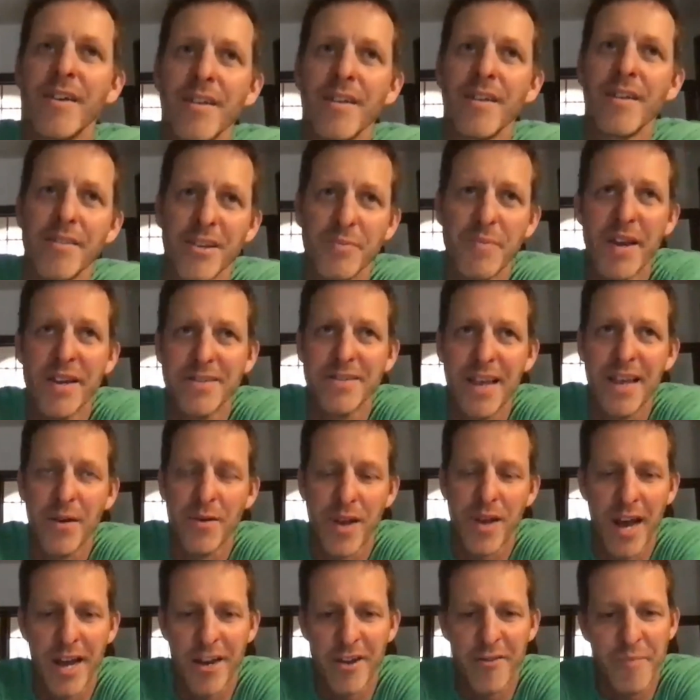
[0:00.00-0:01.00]
This may
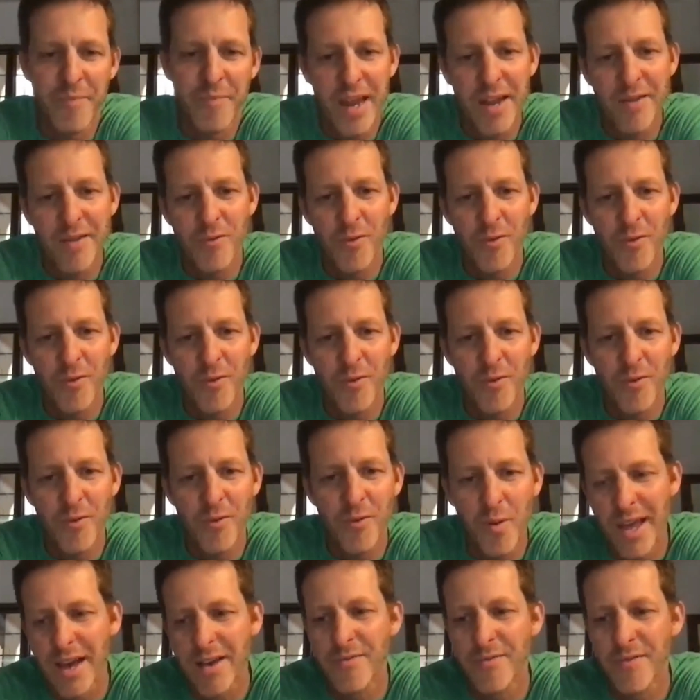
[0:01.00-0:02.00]
sound kind of painful, but
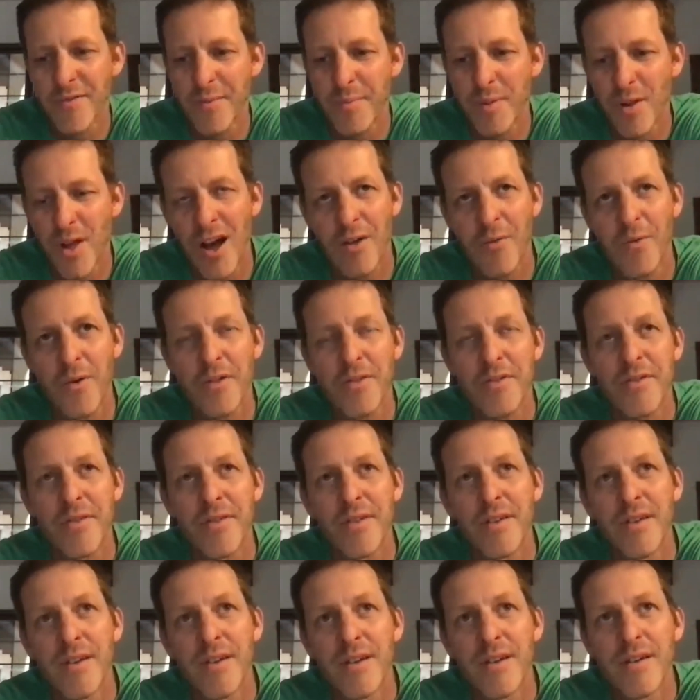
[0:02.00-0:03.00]
we have a blog
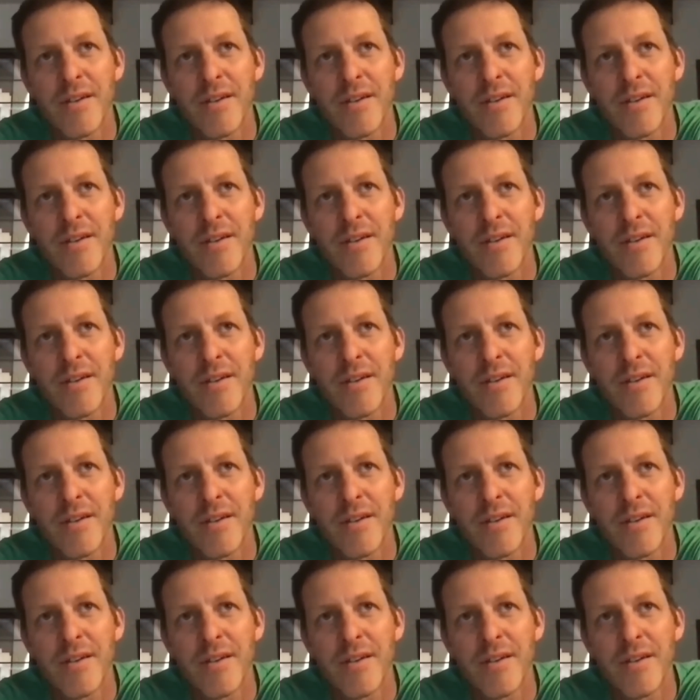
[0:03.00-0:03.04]
with